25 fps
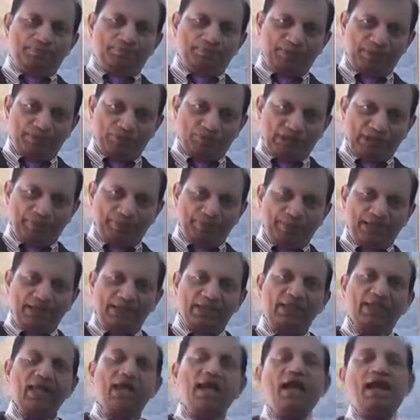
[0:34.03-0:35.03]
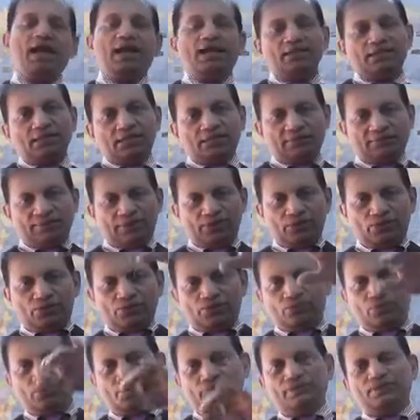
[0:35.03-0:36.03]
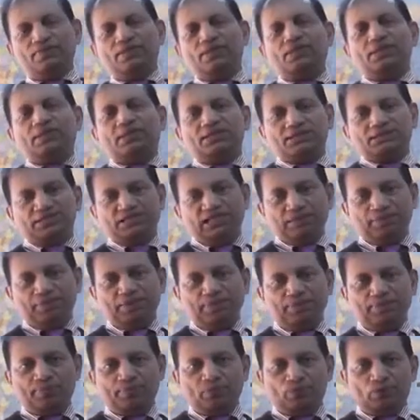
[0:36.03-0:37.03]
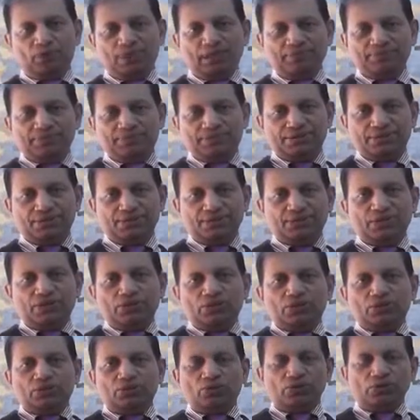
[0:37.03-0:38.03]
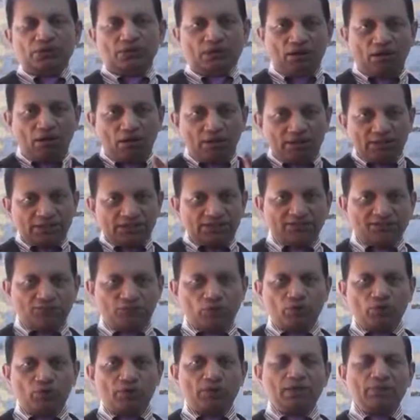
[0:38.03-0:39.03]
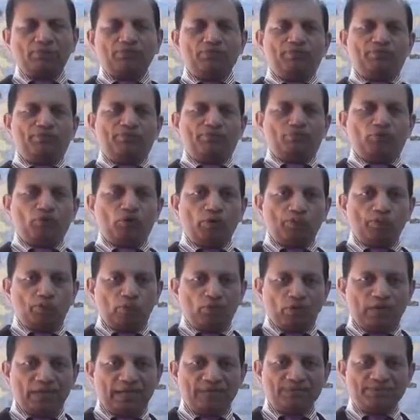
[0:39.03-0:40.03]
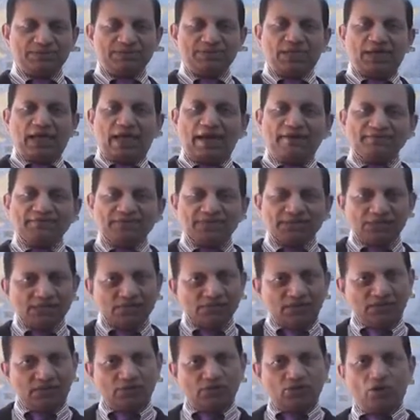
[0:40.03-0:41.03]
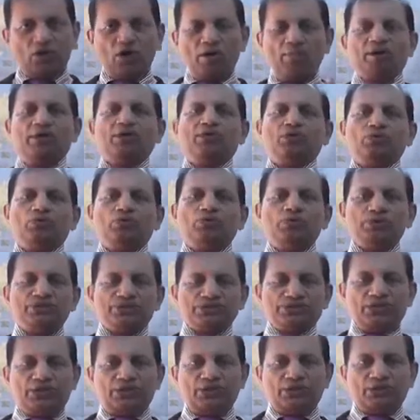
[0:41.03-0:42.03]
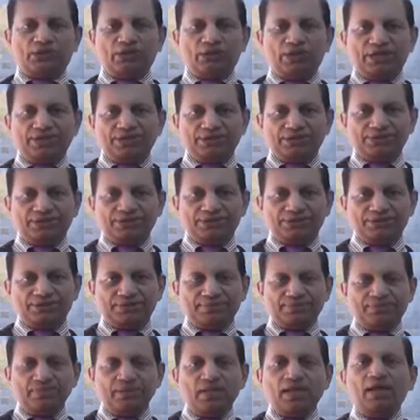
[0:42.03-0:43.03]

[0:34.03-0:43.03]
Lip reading: PYP, and then went to the CP programs. So all these four programs have certain common rules and regulations.